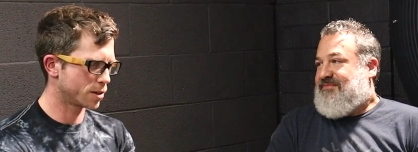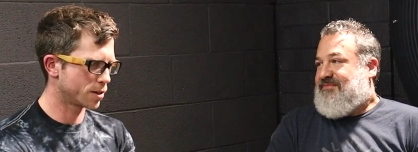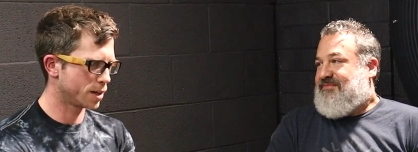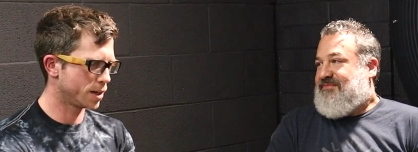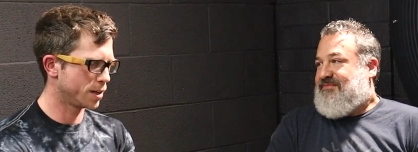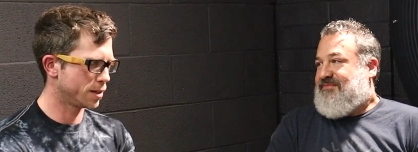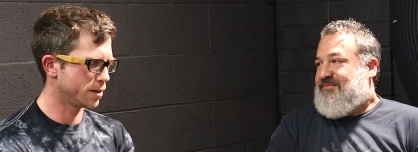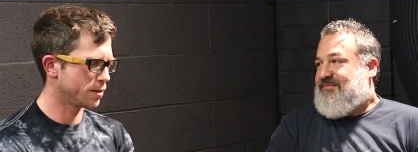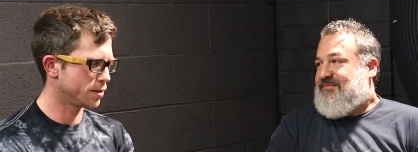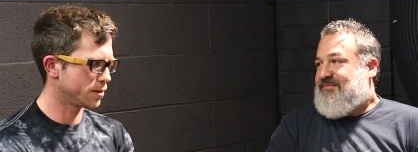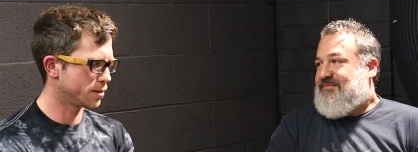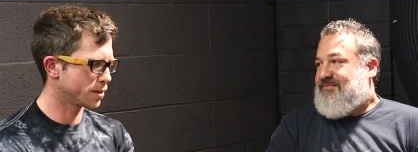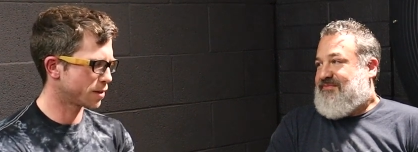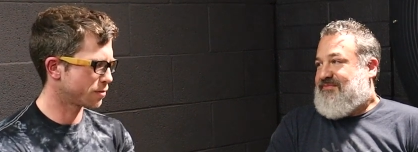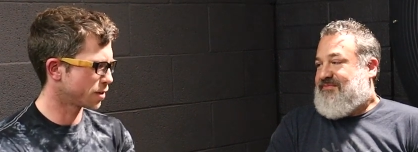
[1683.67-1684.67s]

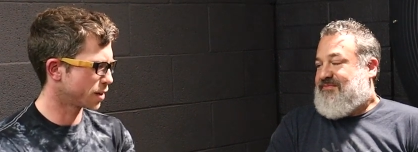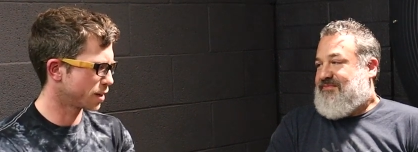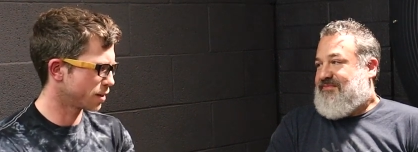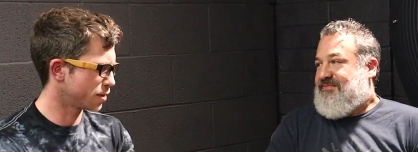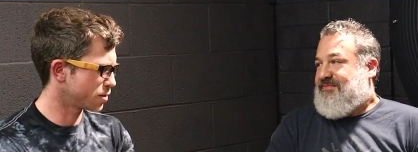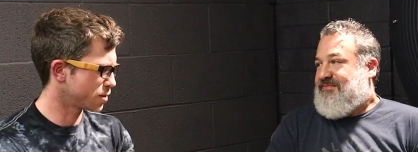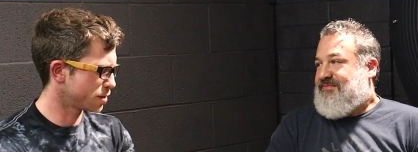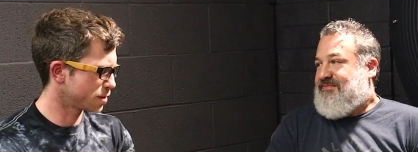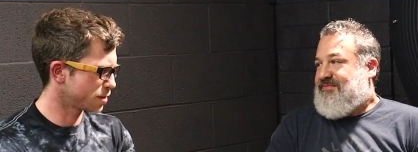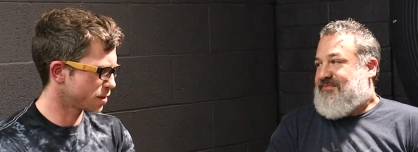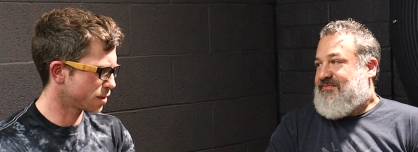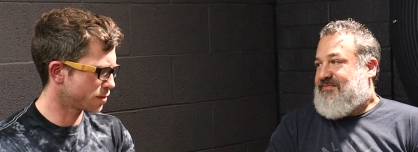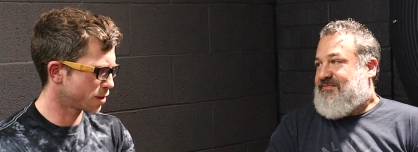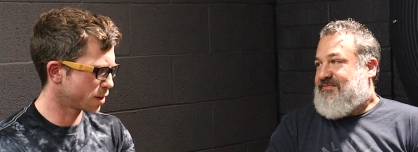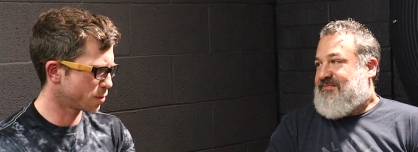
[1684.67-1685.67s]
Speaker 1: in I forget
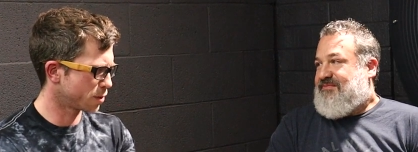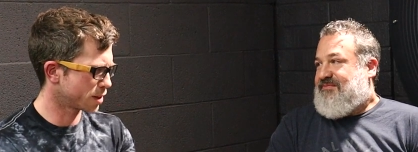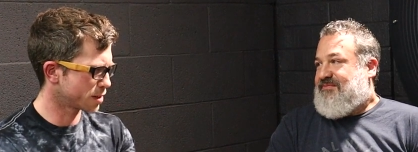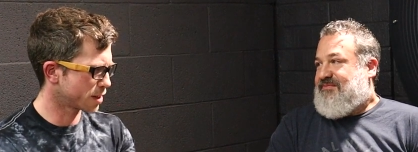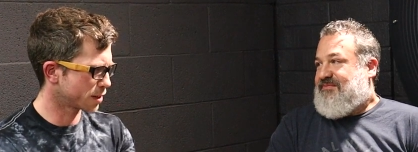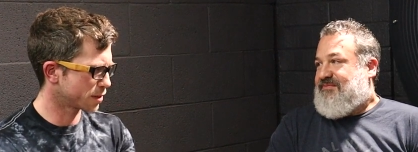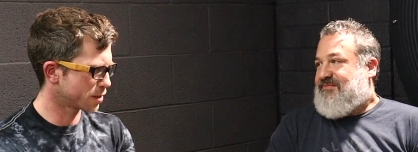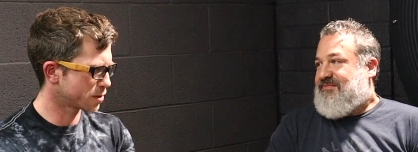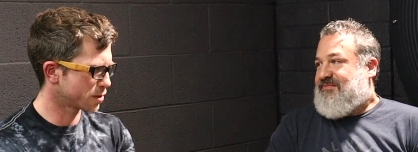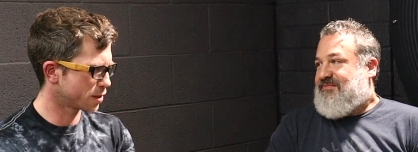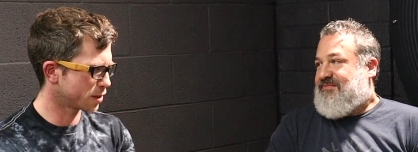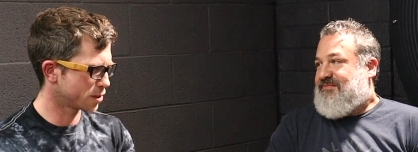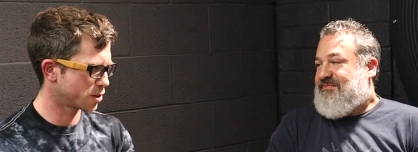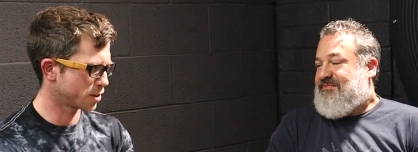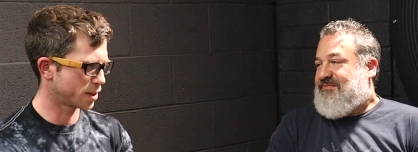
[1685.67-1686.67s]
I forget what exactly it's
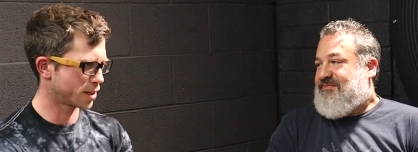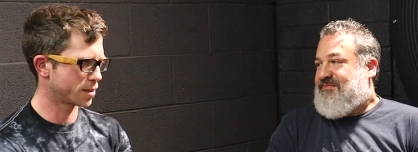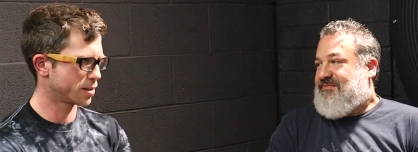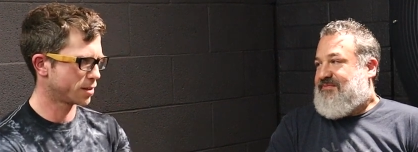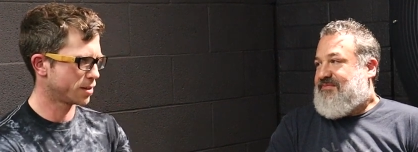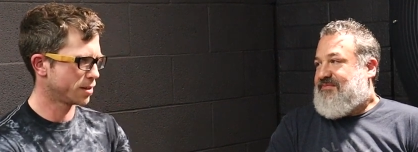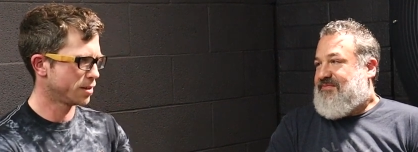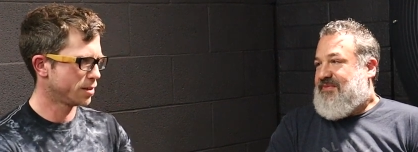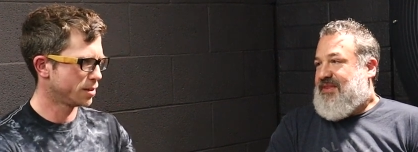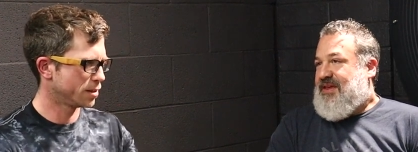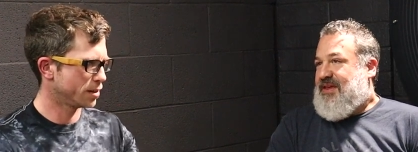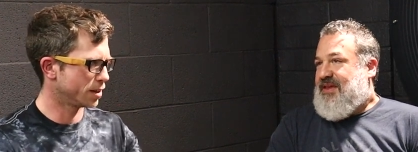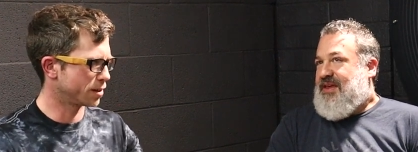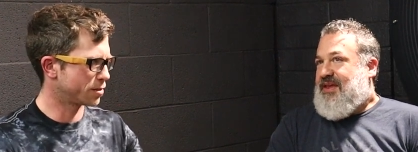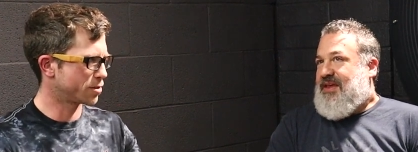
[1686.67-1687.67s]
called. Just like
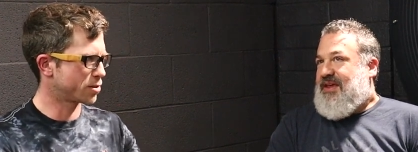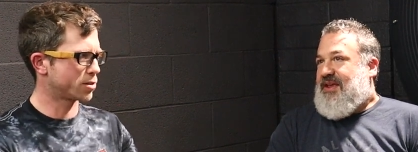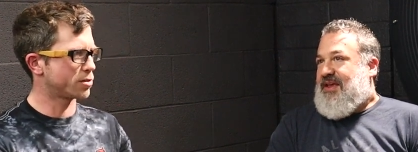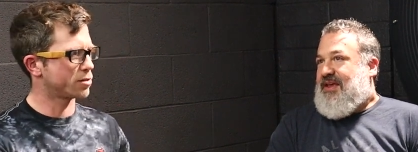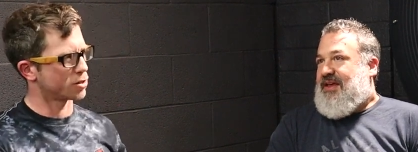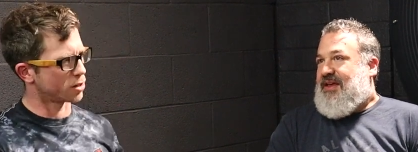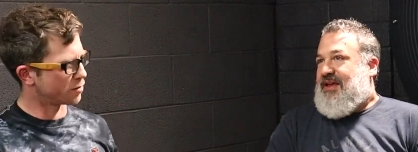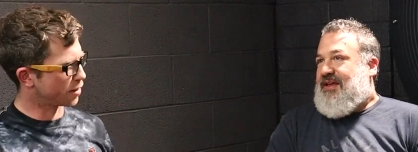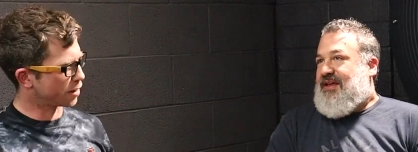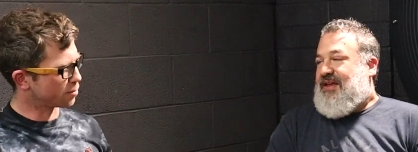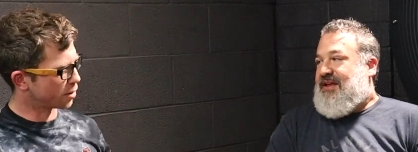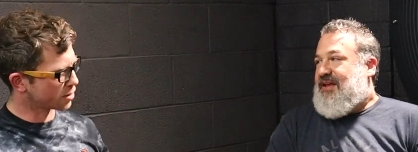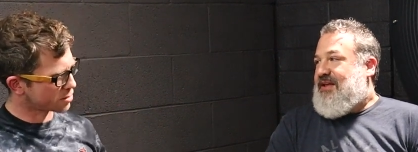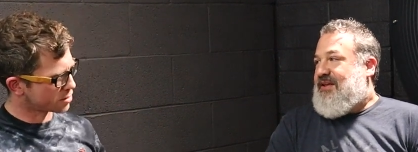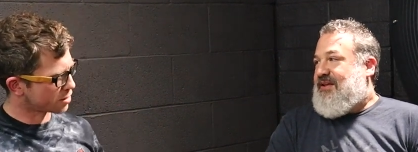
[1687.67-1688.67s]
a certified
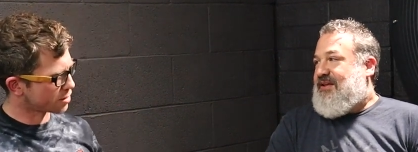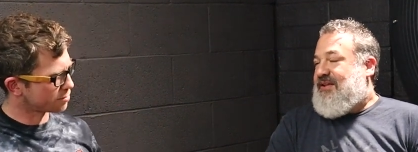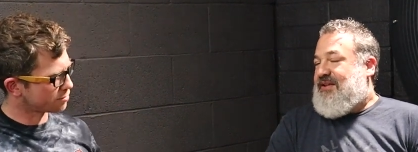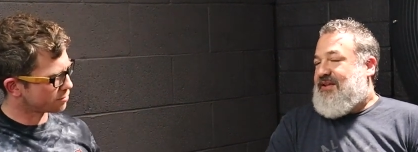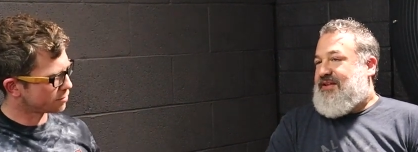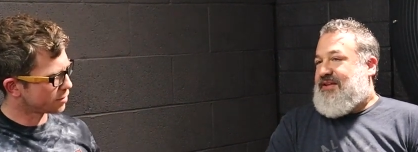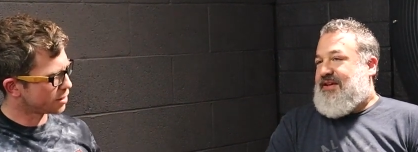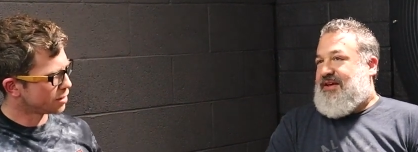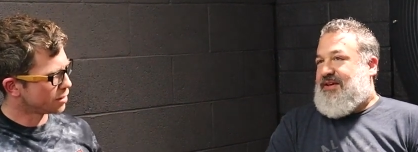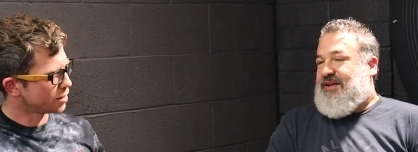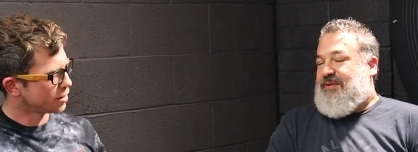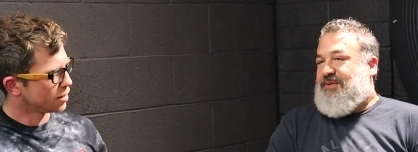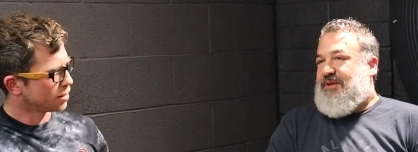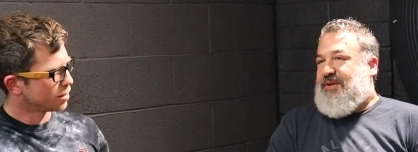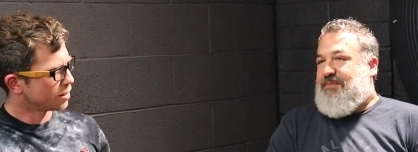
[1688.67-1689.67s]
maltster.
Speaker 2: Yeah,
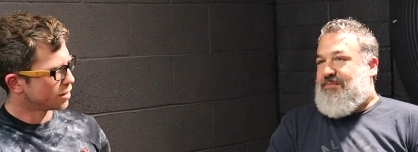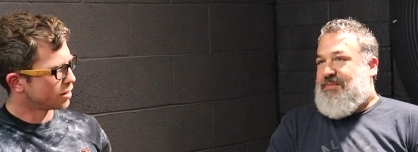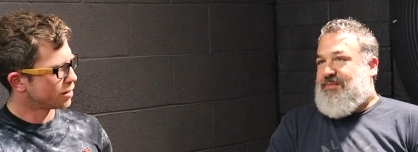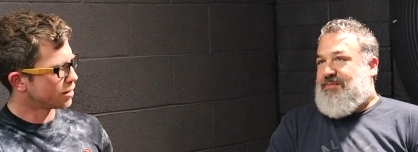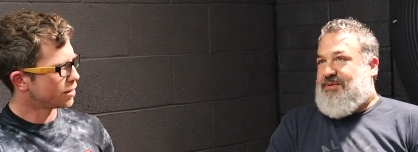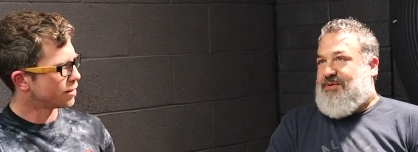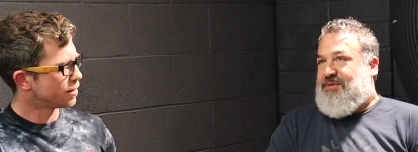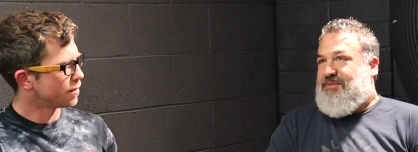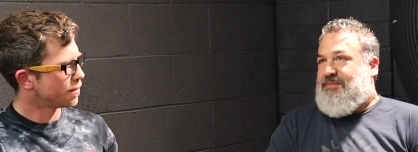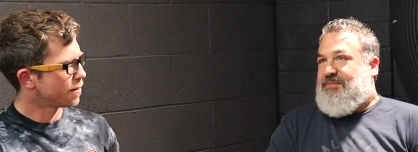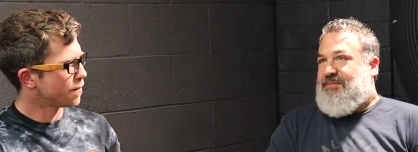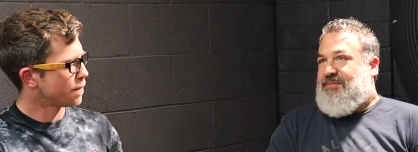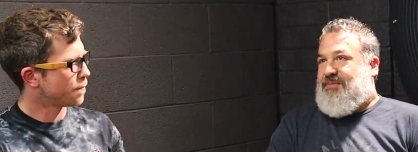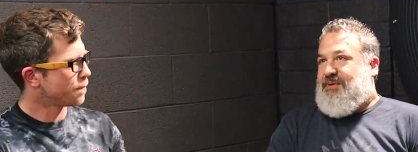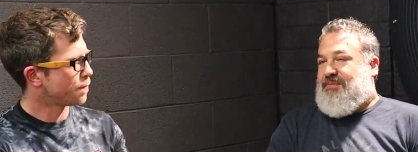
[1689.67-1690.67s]
a, me- a member
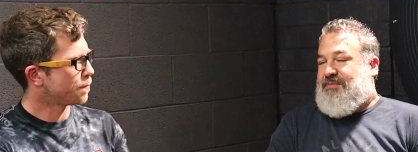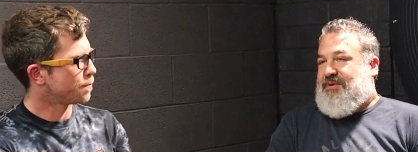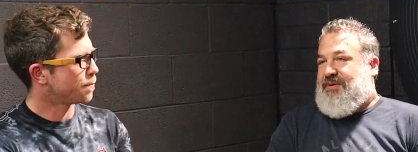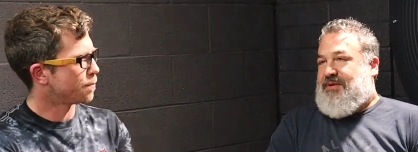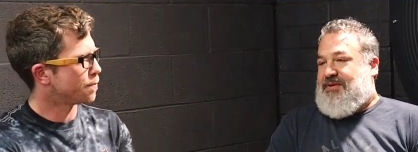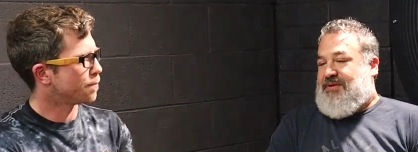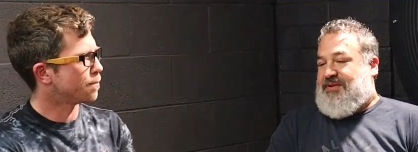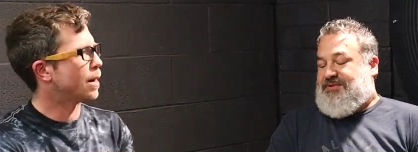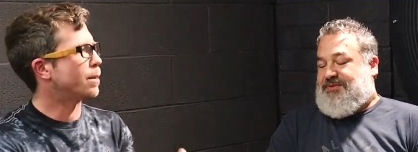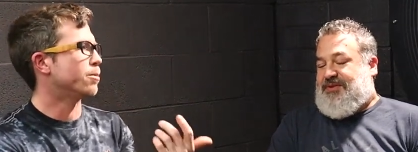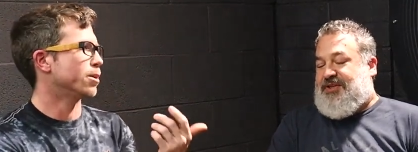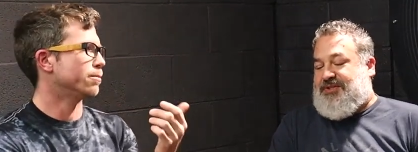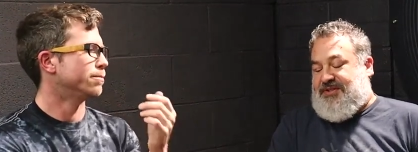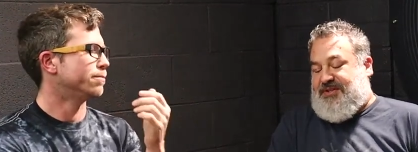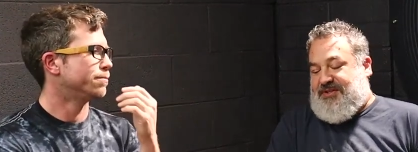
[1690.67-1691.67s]
um, uh, it's,
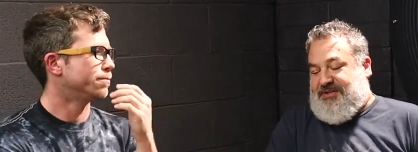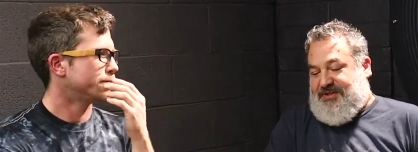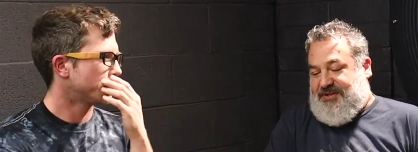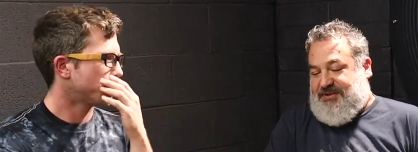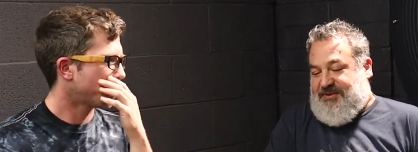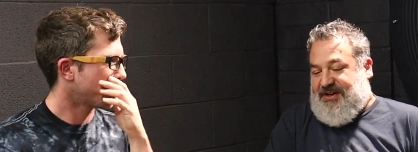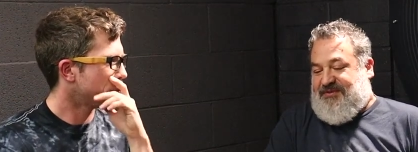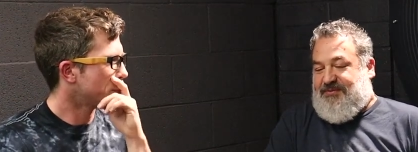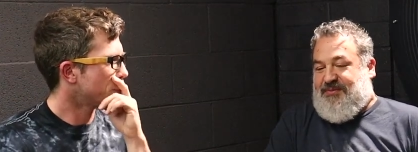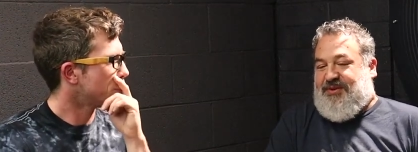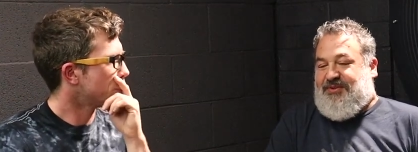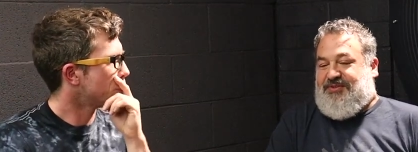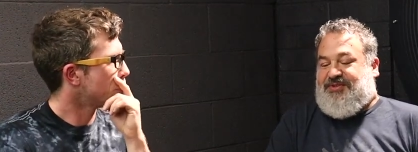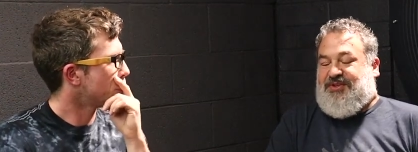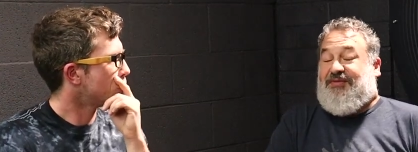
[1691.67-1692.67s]
it's, the, the craft malt.
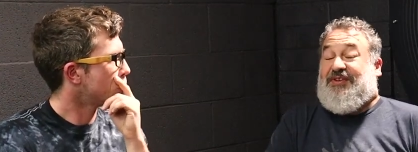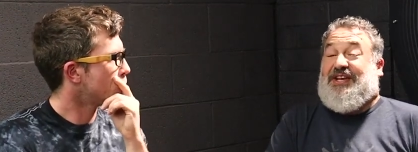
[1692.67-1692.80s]
It used to be